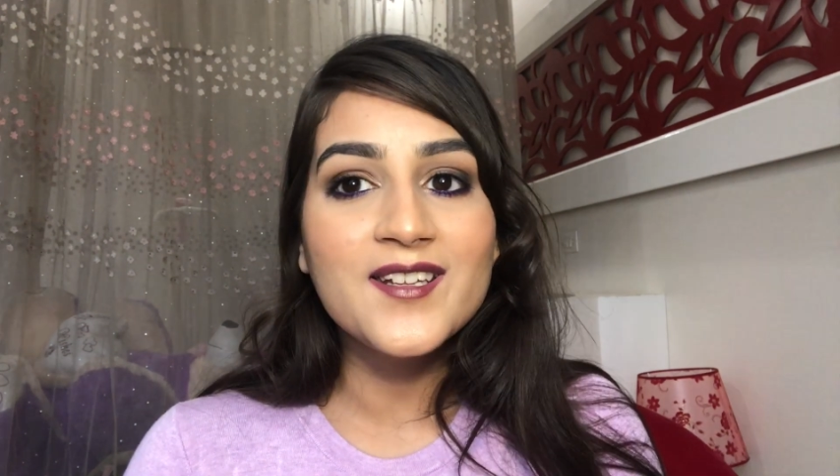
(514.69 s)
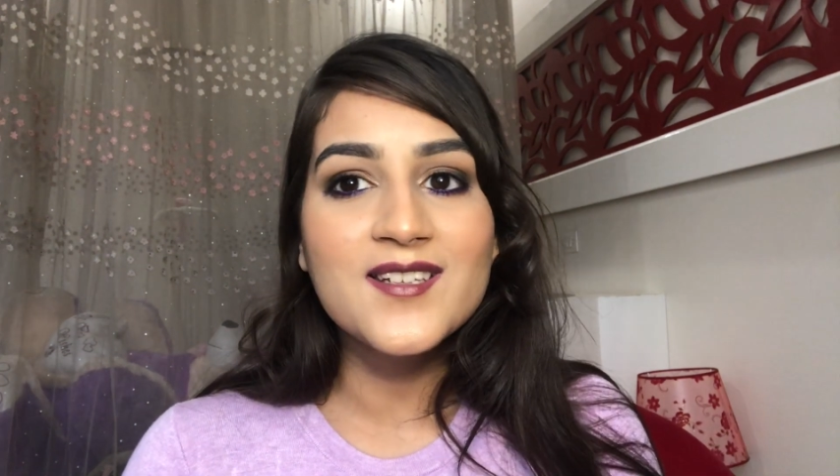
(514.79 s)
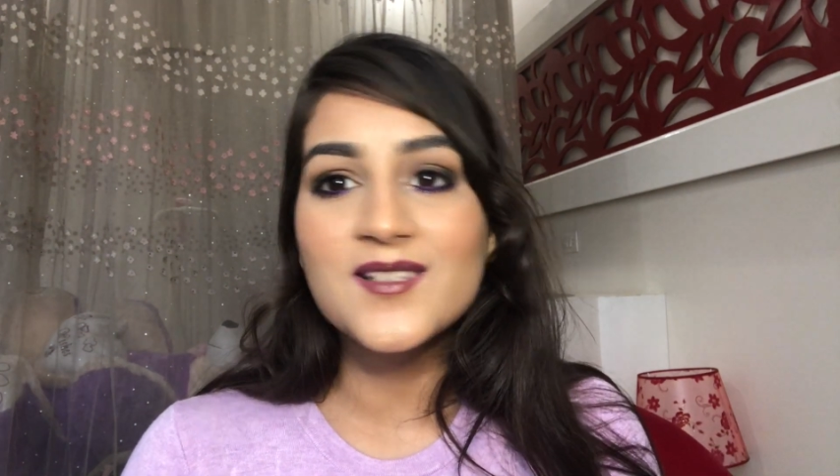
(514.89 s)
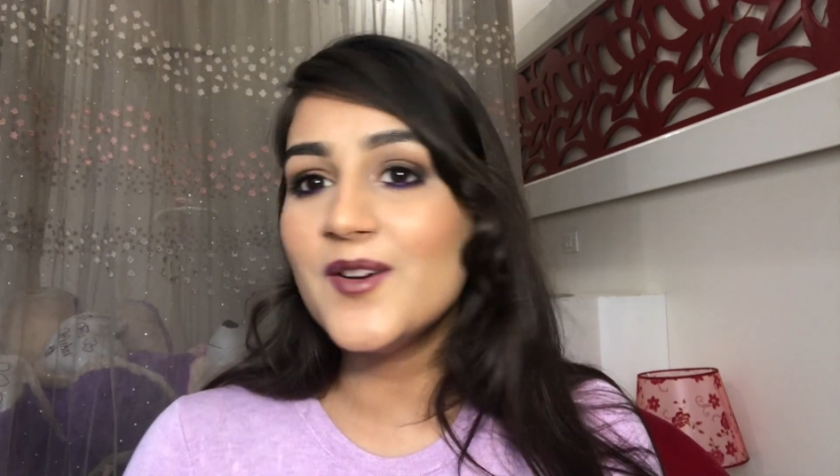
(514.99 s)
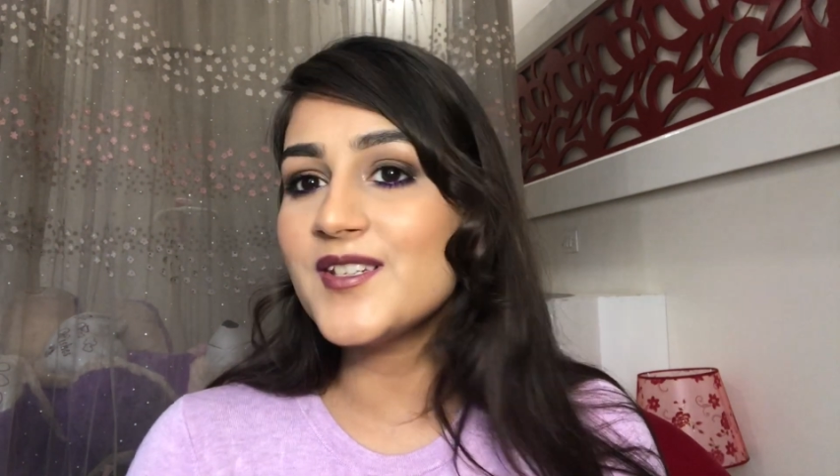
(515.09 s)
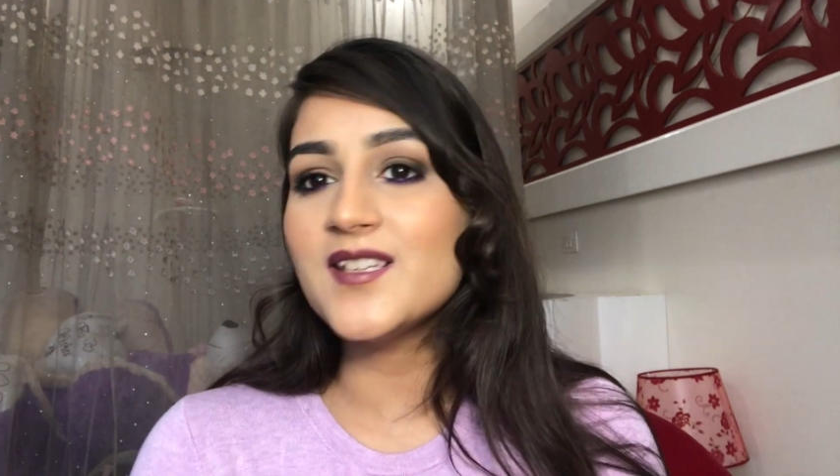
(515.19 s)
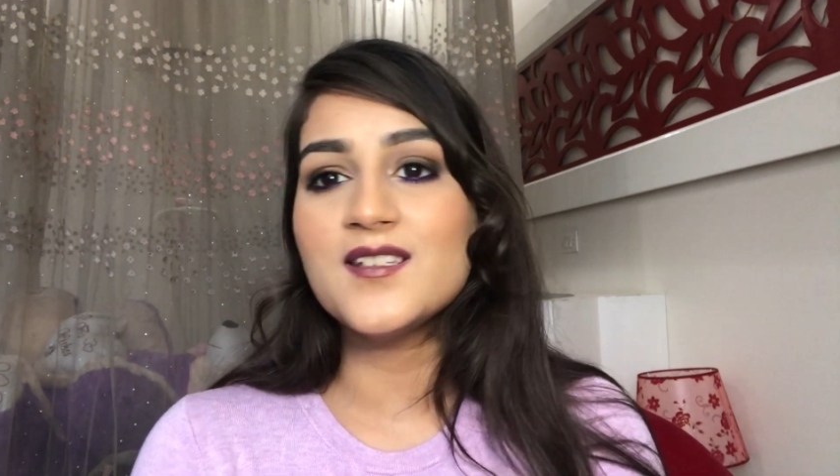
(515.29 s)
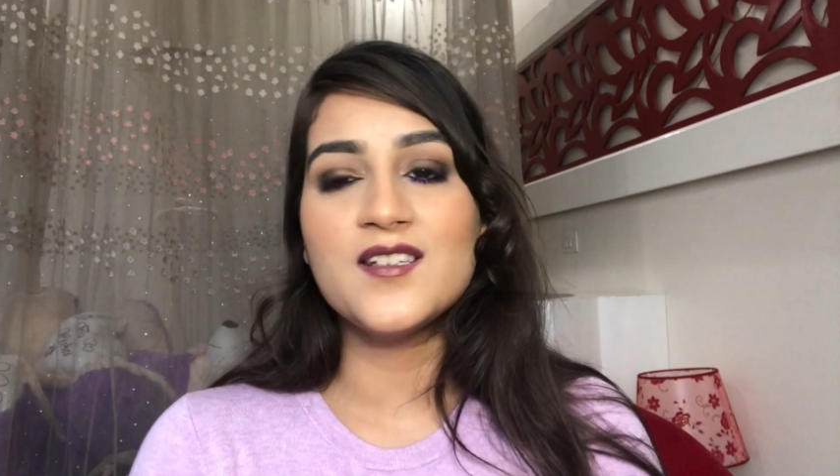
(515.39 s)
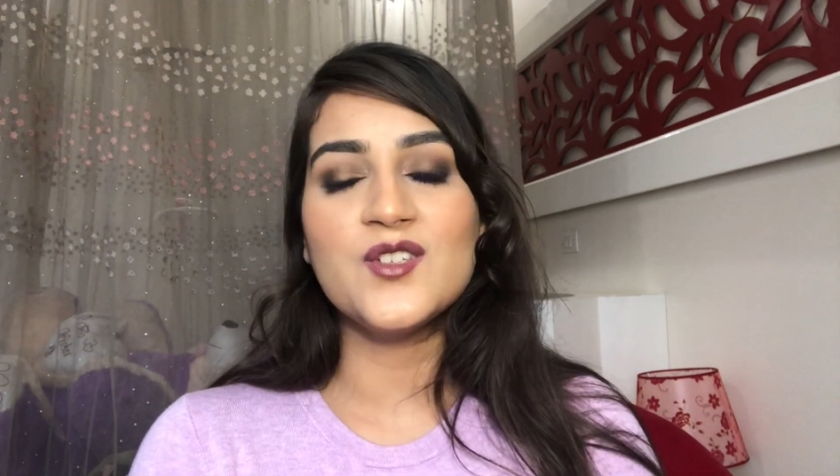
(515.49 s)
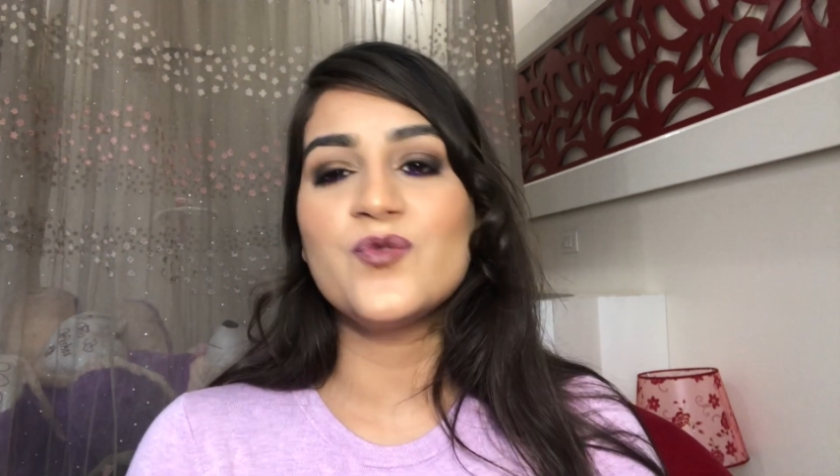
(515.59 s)
this look since
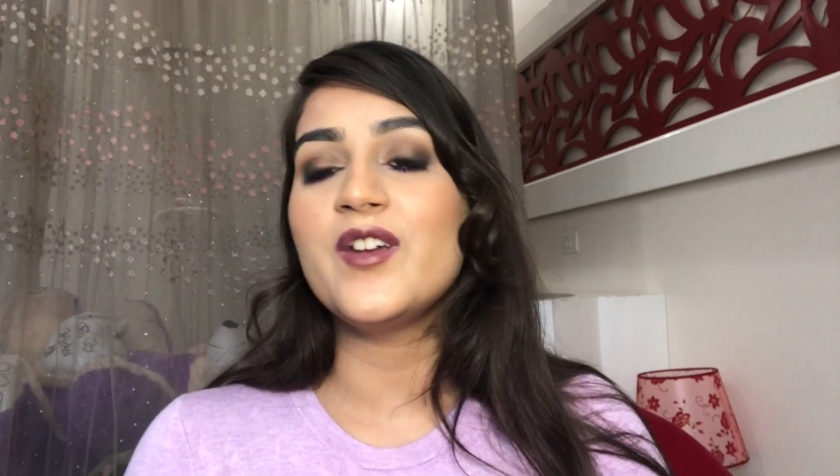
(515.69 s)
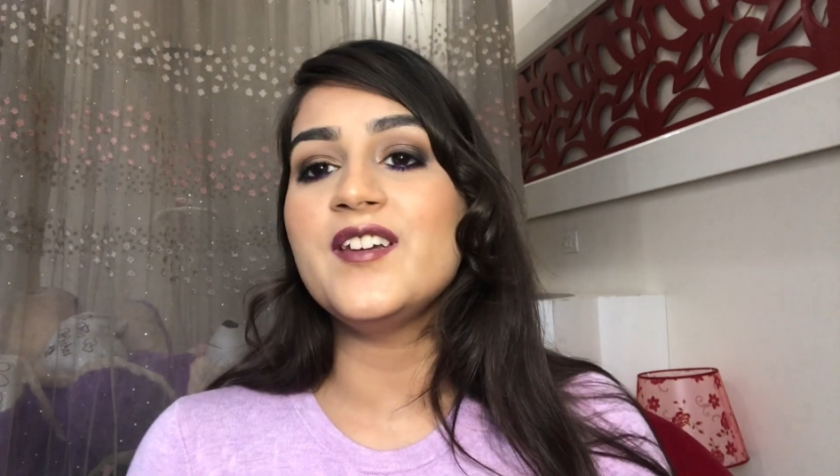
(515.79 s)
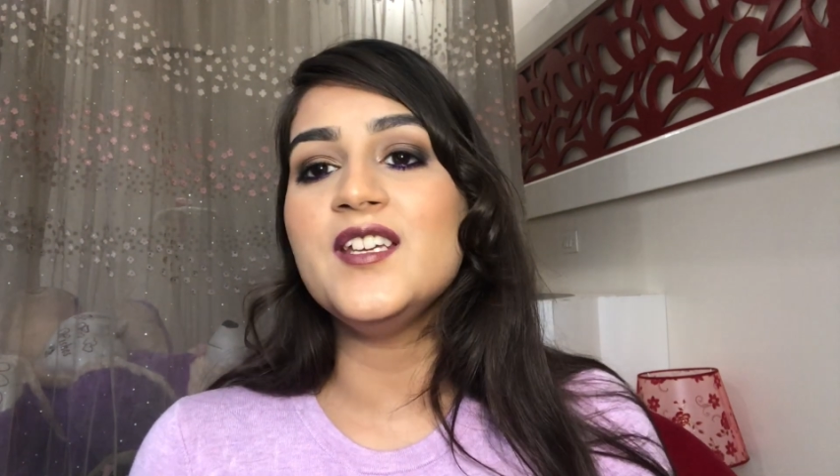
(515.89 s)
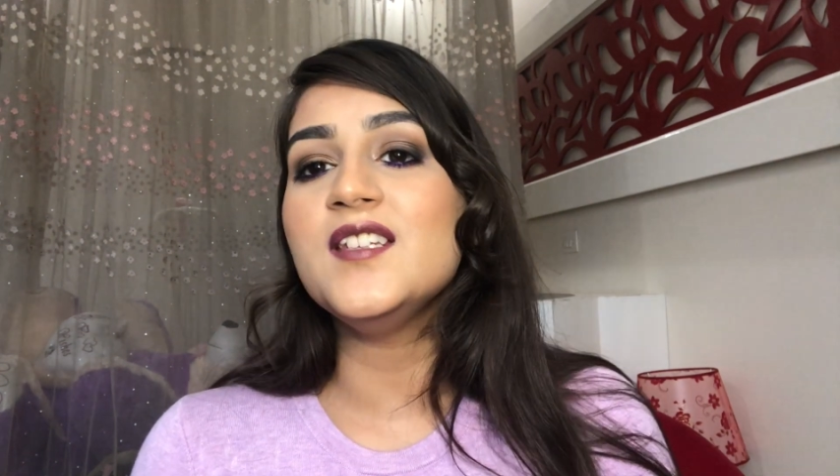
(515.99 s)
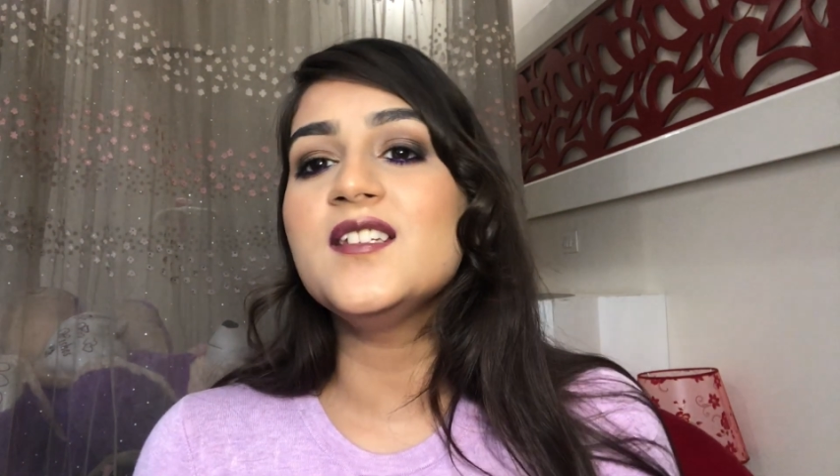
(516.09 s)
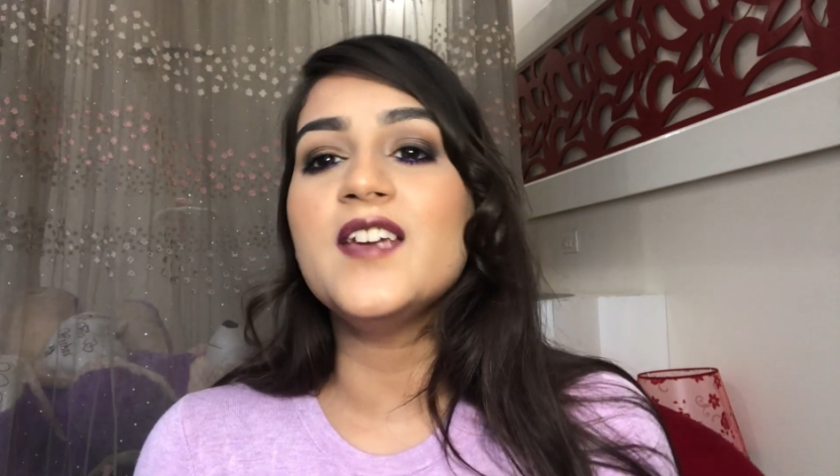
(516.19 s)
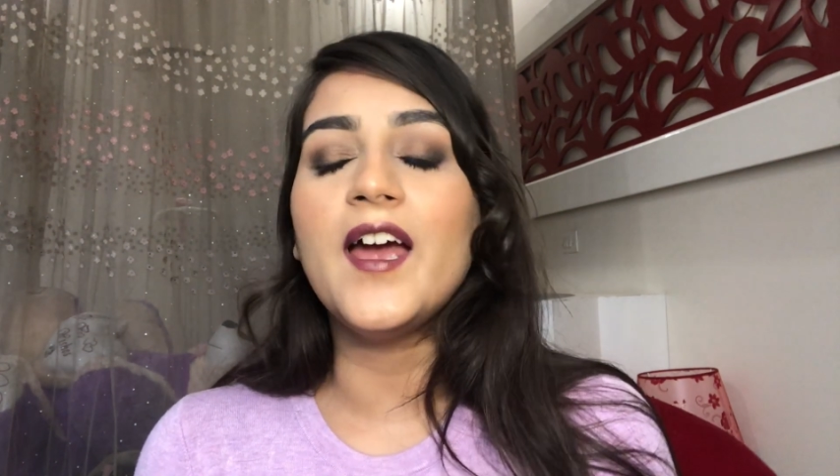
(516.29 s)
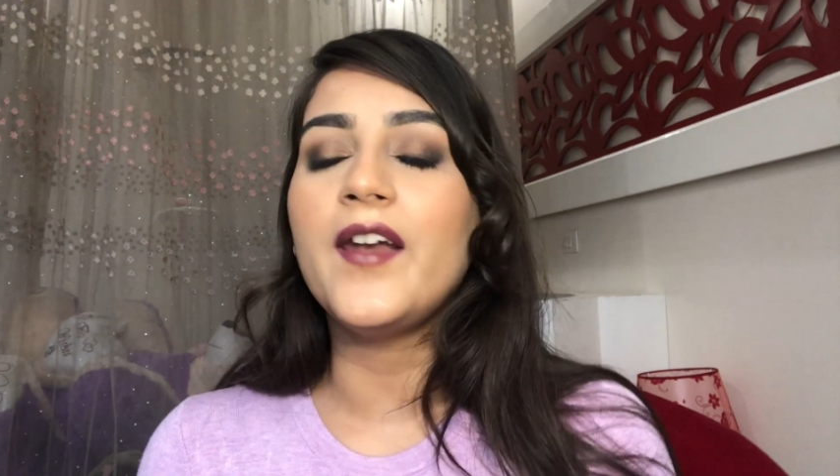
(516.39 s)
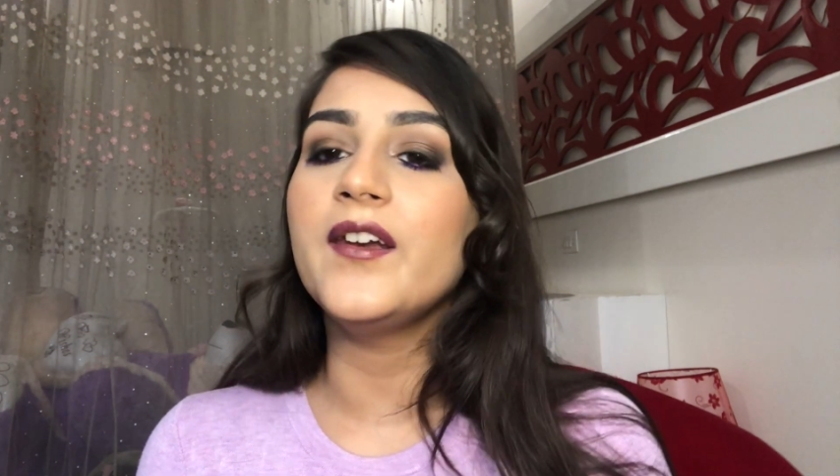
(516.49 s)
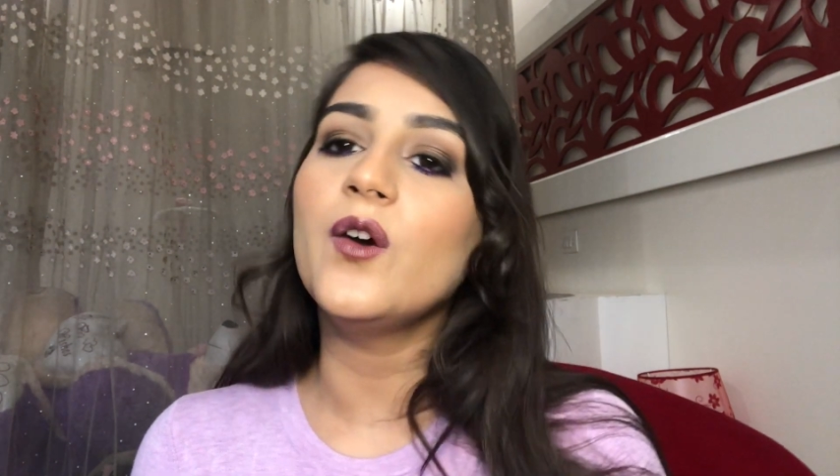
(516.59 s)
it is very easy
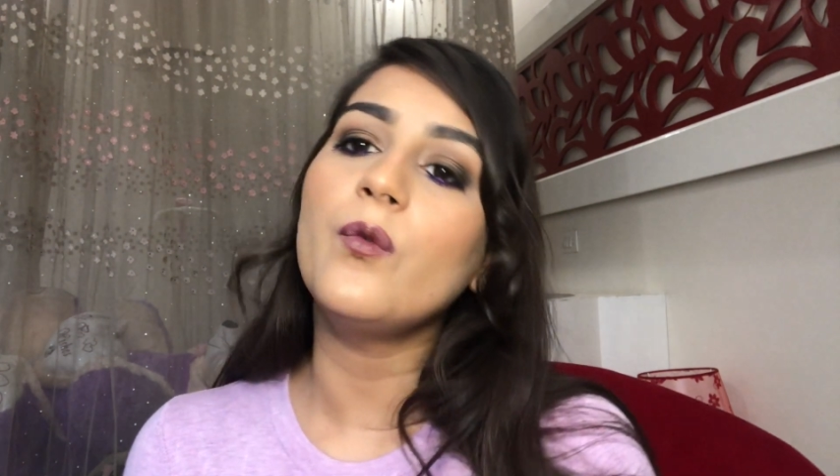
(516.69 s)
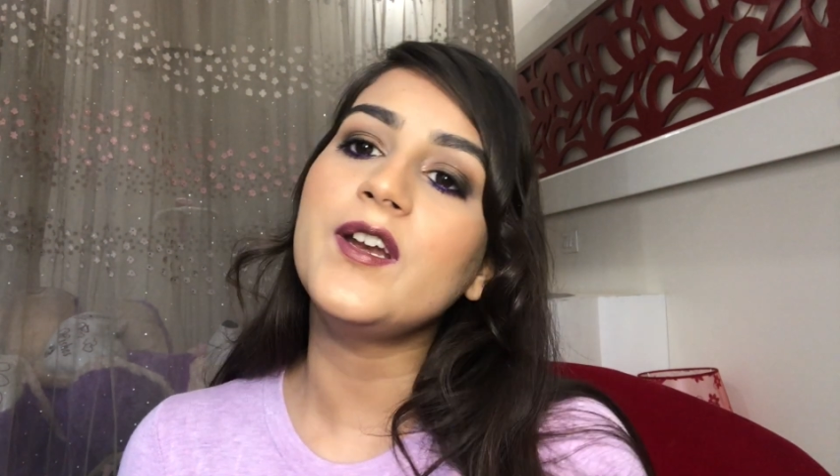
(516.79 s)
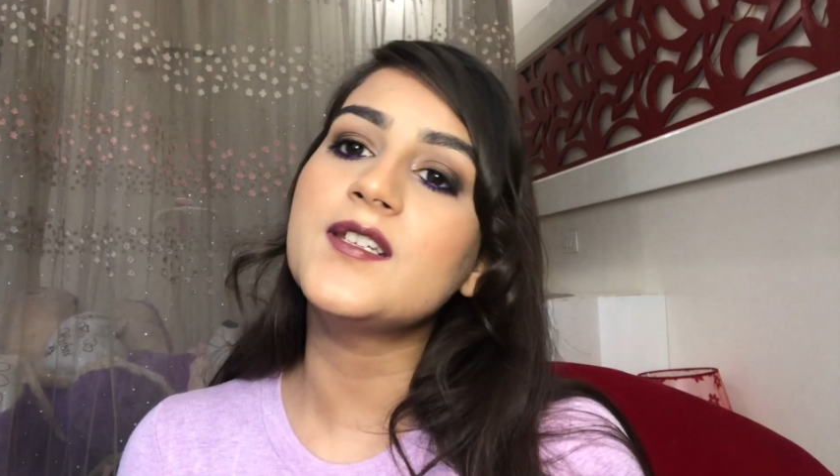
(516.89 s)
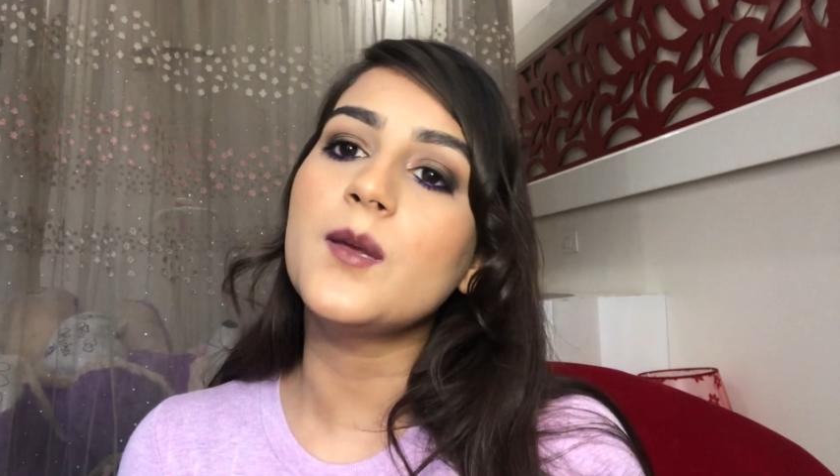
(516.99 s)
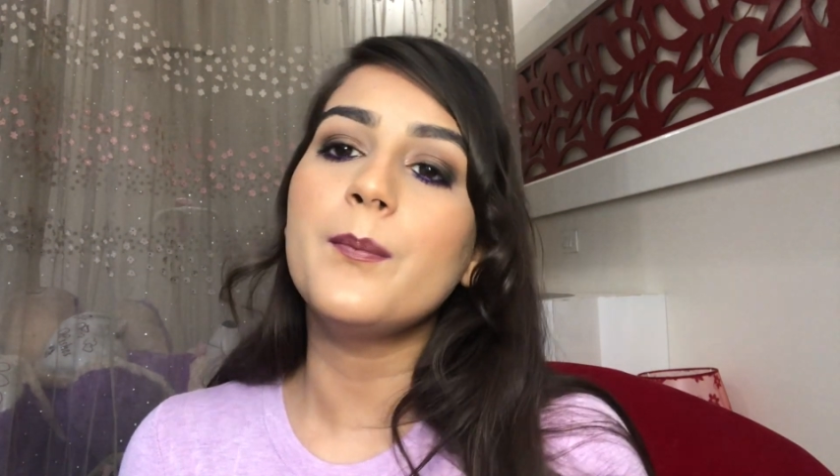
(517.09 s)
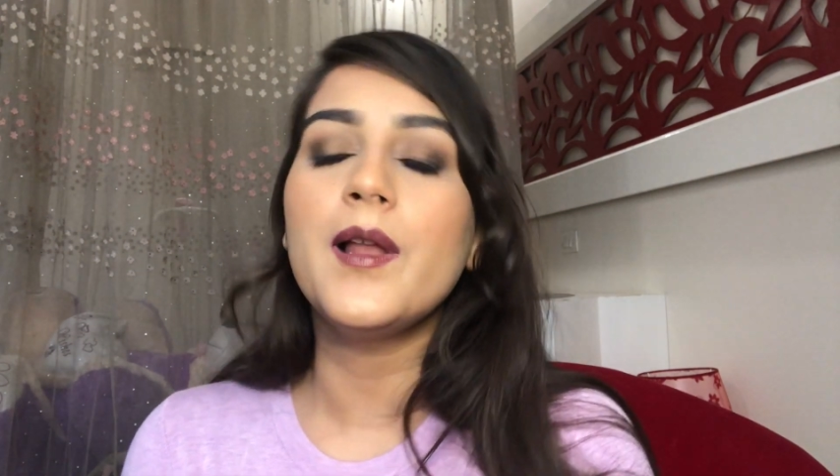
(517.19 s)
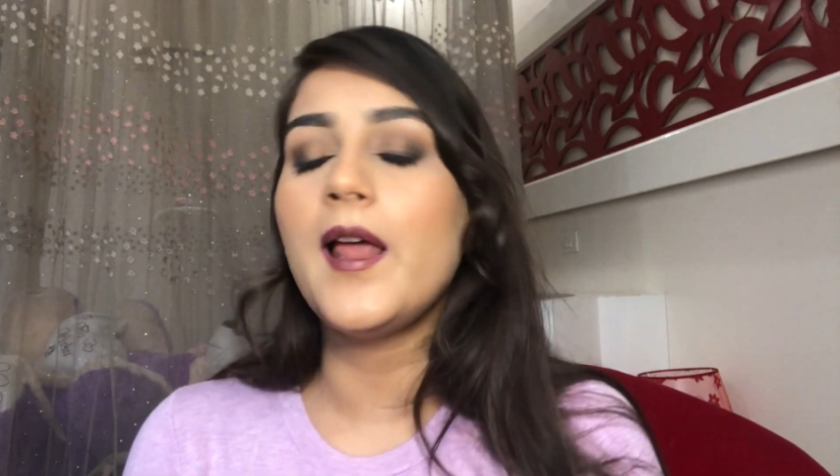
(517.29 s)
and very simple,